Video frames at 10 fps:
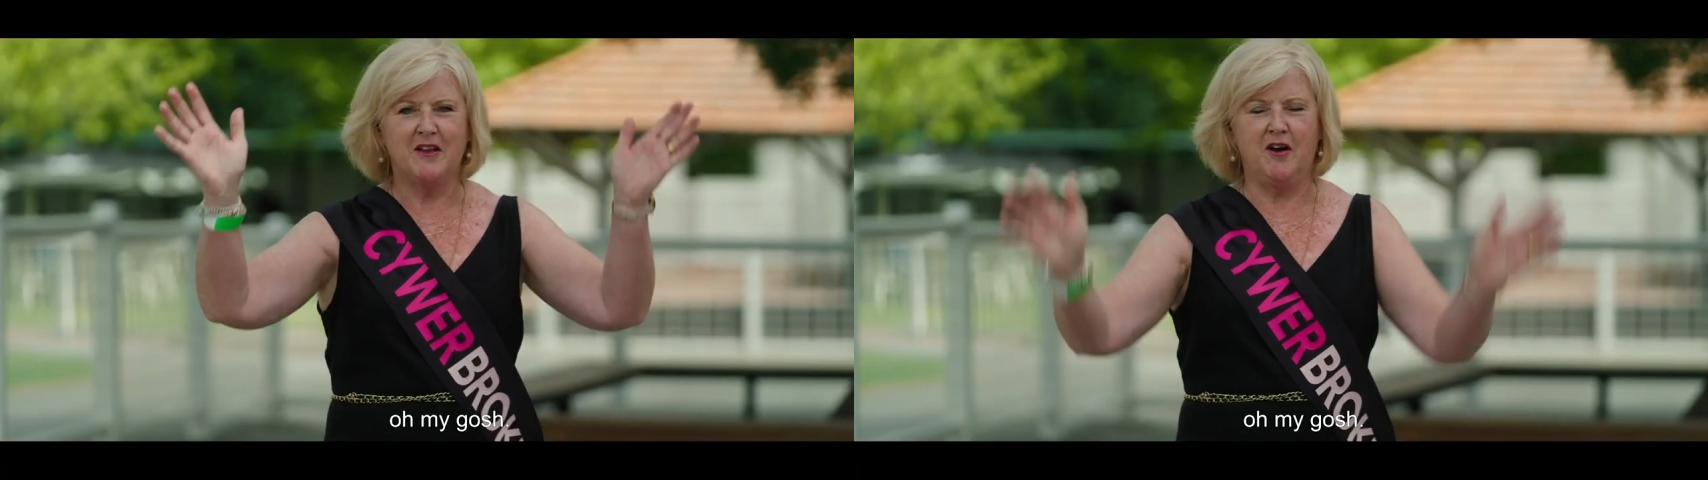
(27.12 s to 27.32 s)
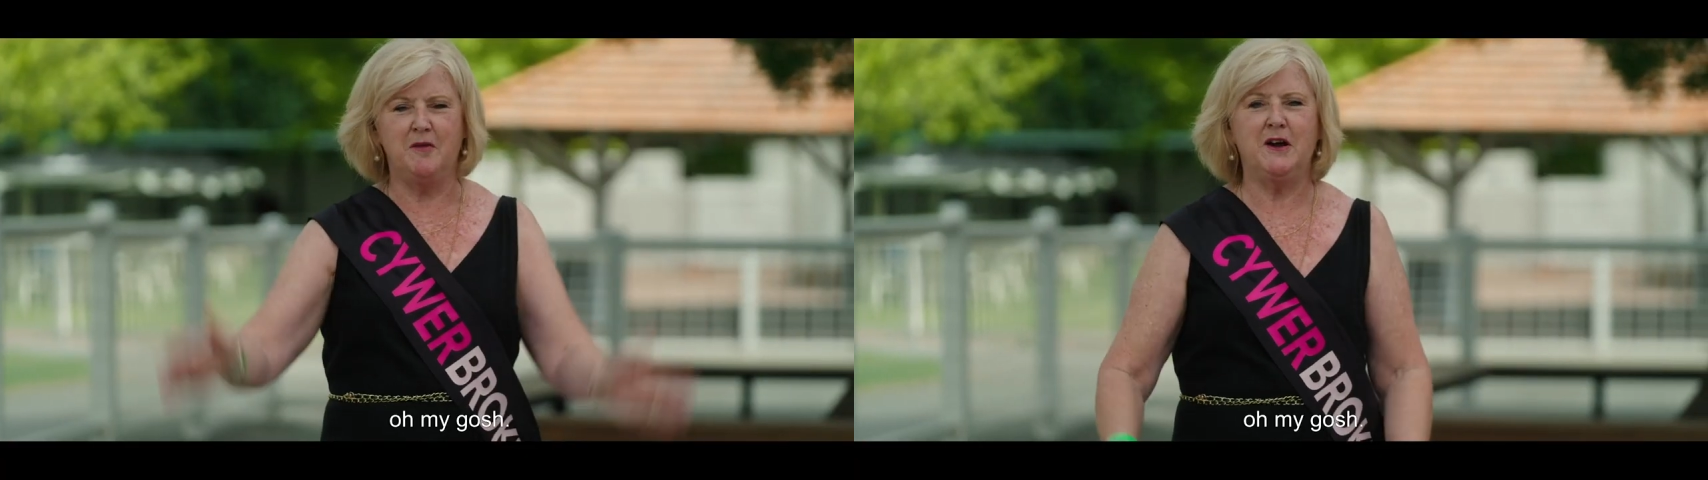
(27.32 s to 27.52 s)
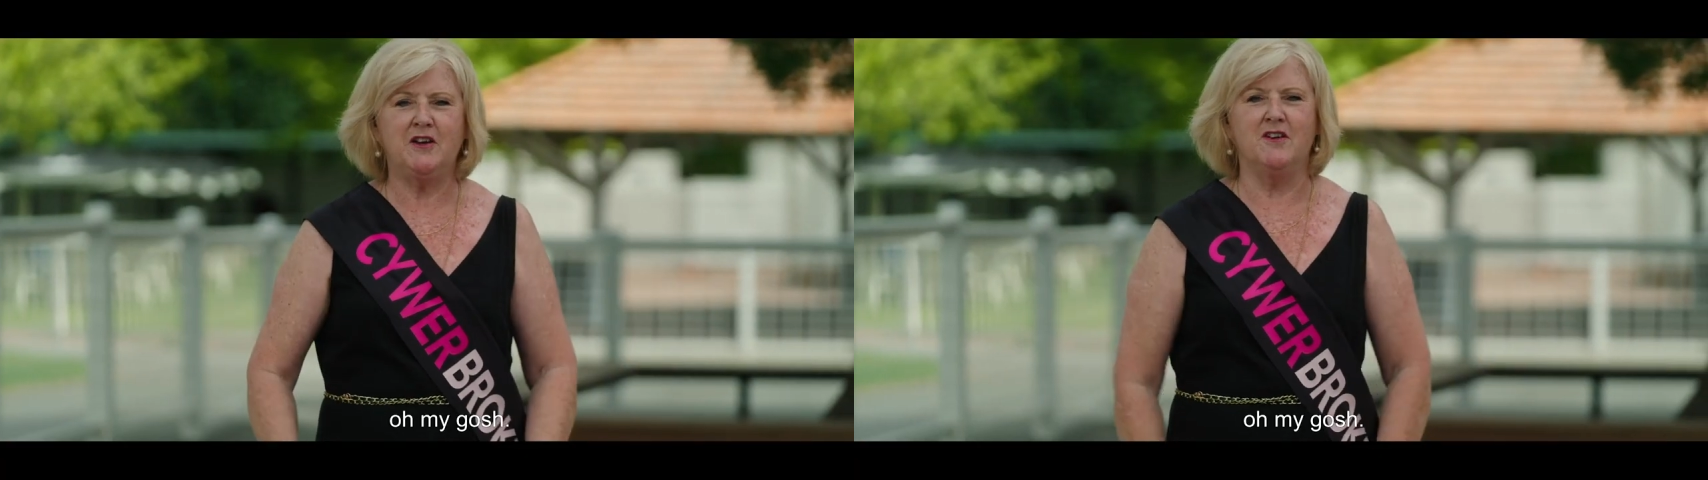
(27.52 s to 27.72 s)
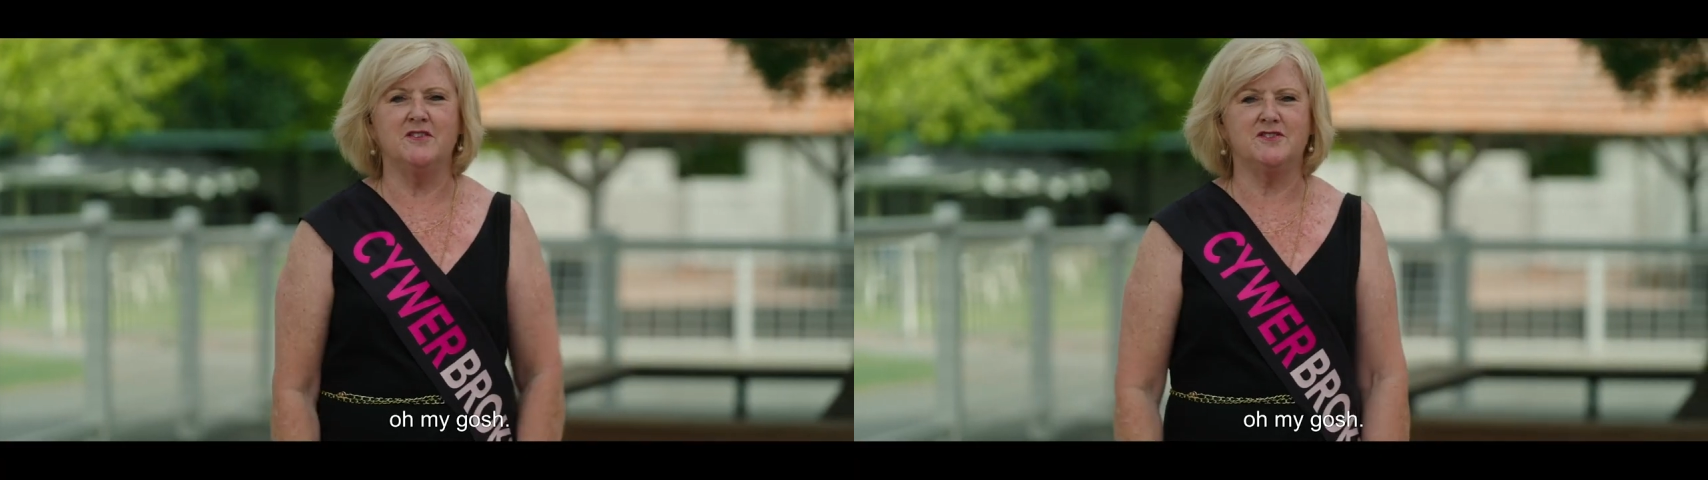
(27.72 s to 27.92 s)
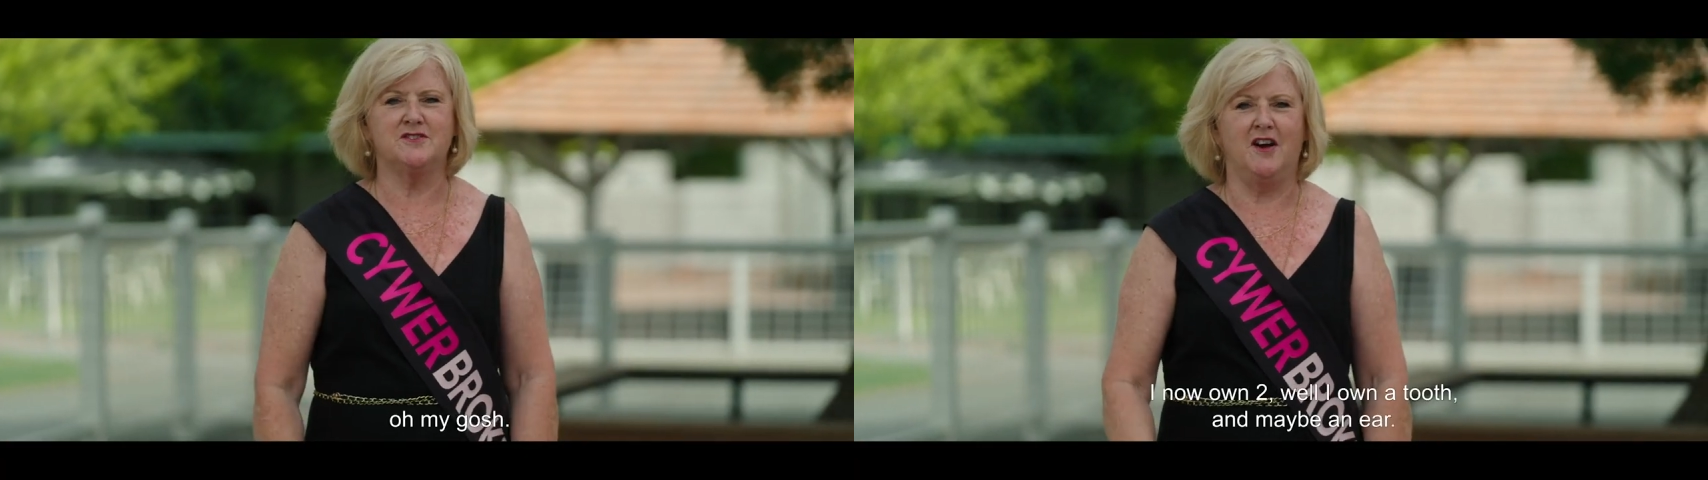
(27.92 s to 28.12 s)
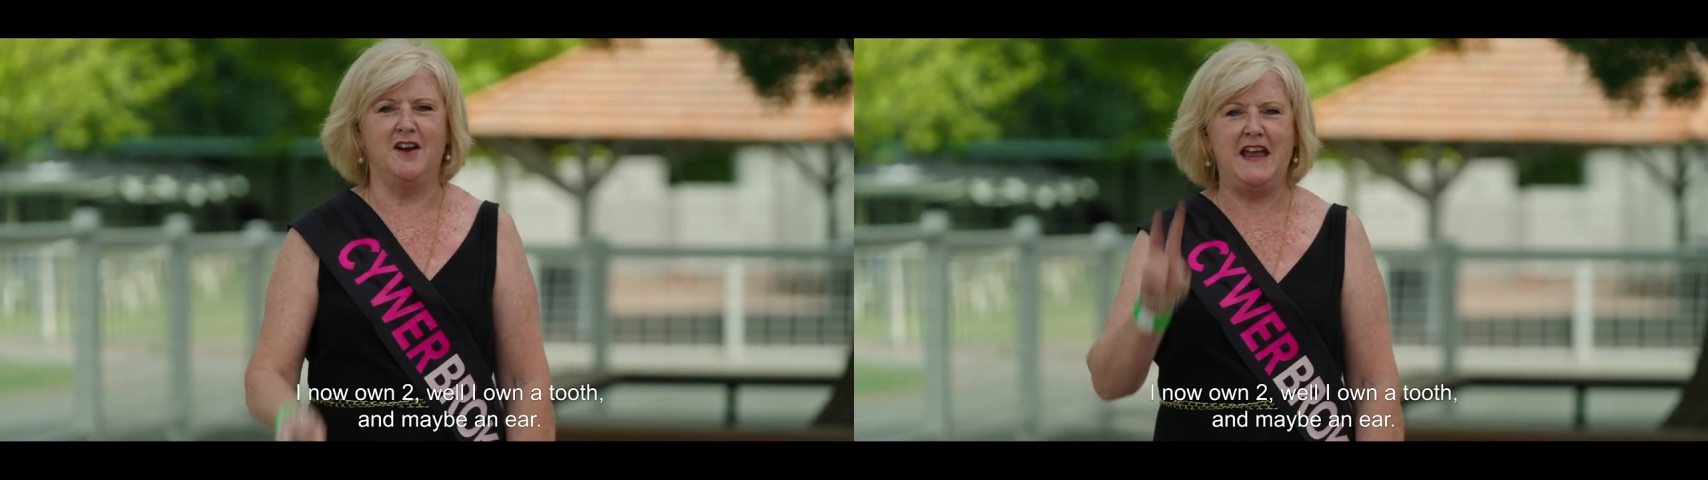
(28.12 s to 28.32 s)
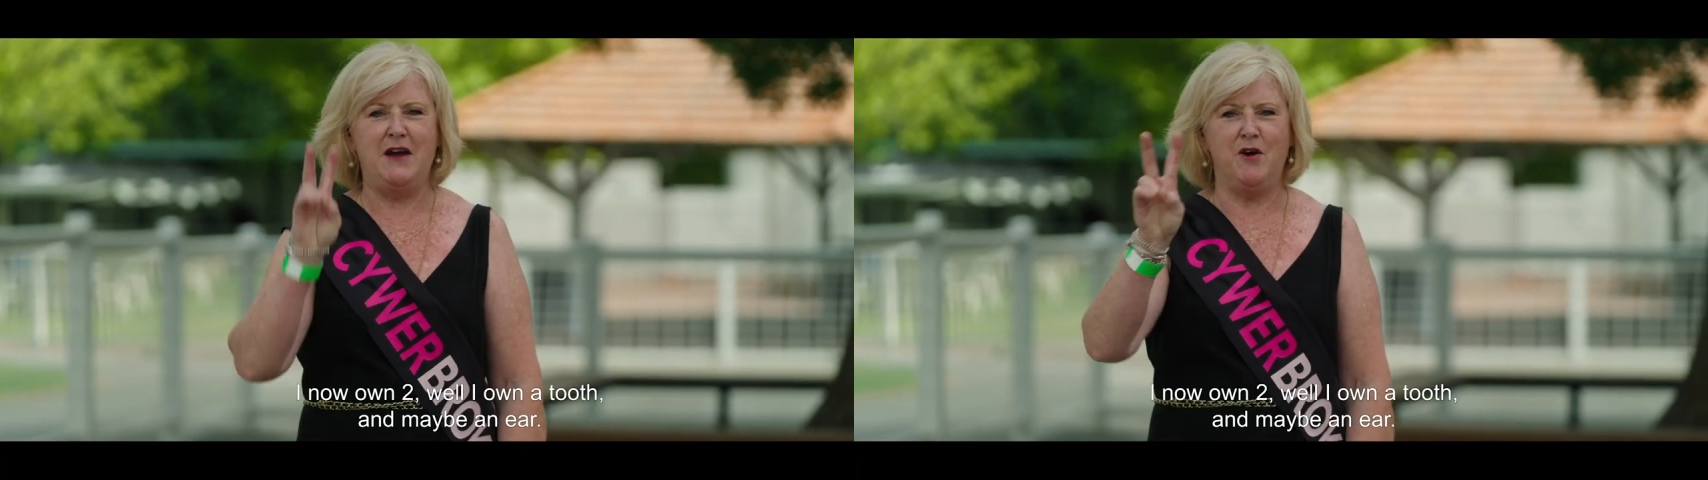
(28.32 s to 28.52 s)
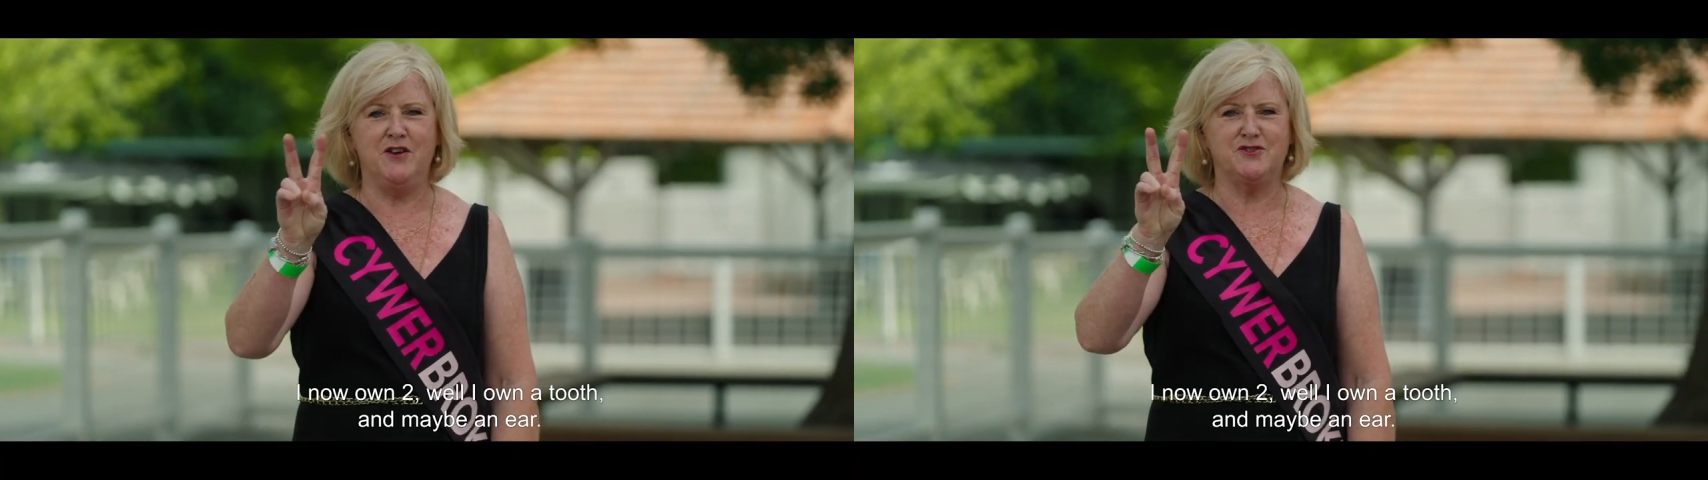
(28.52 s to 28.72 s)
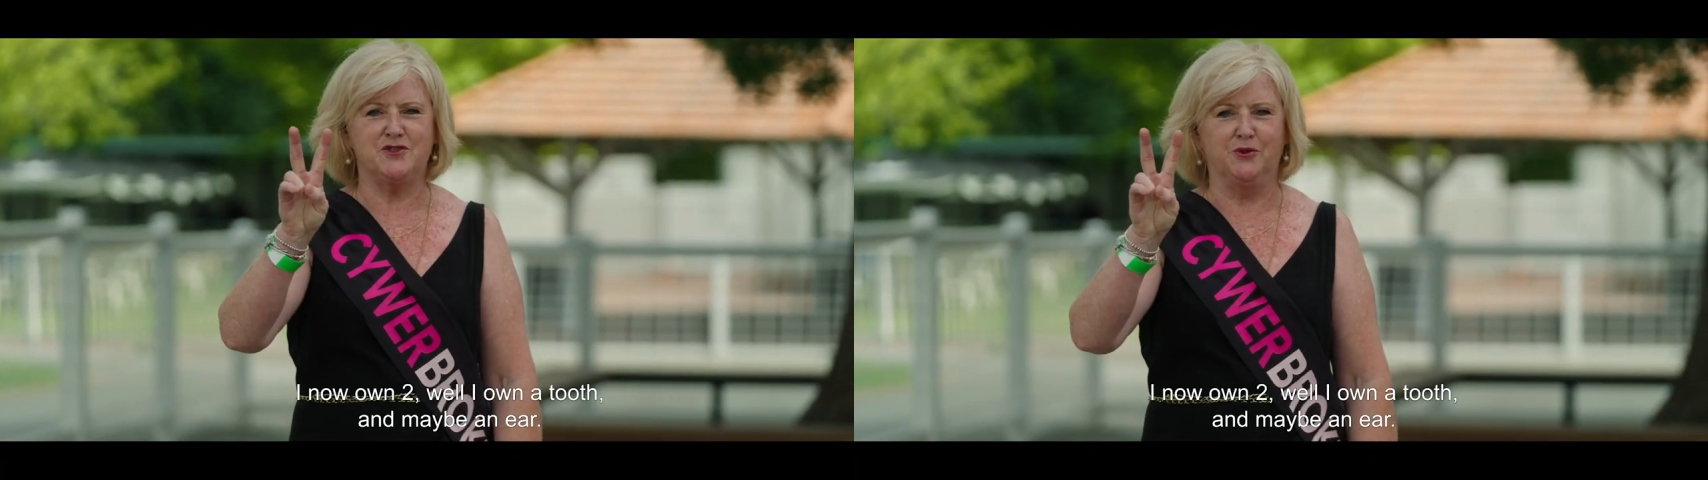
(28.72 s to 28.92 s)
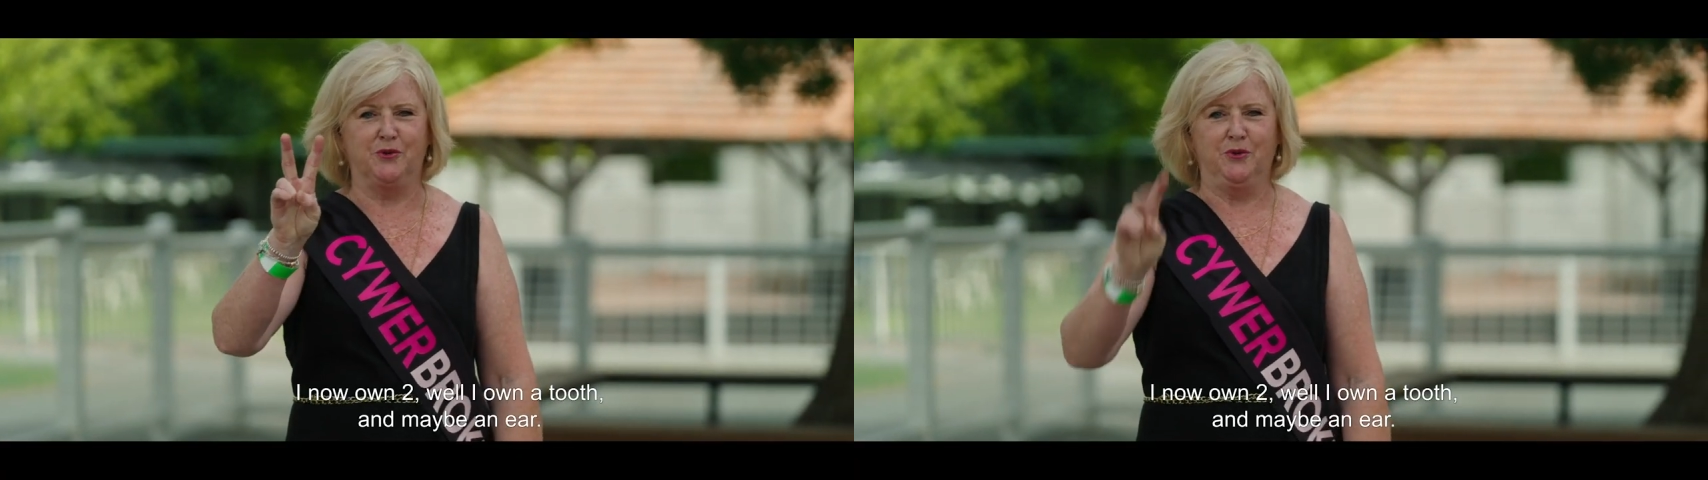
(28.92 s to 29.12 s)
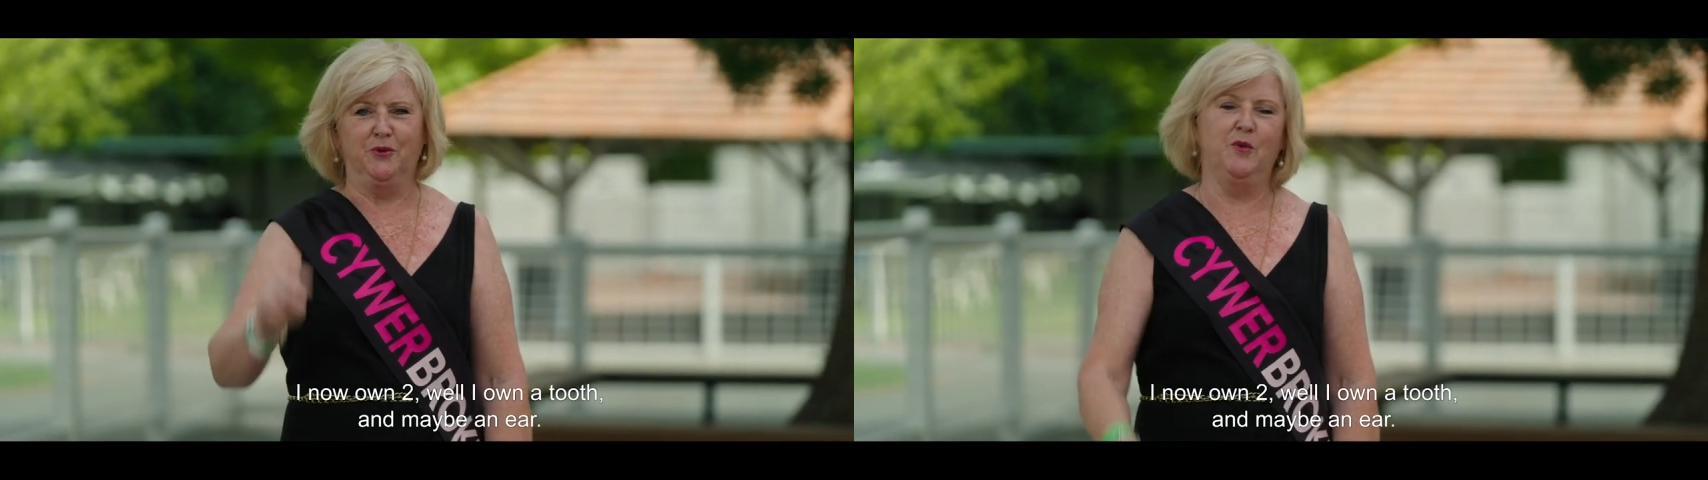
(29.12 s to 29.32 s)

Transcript: oh my gosh, I now own two.